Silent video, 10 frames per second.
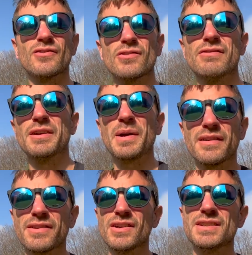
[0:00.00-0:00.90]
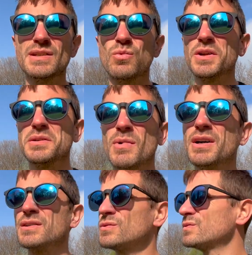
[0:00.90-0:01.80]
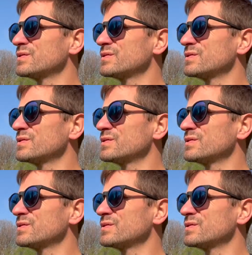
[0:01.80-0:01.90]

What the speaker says: run about 31 miles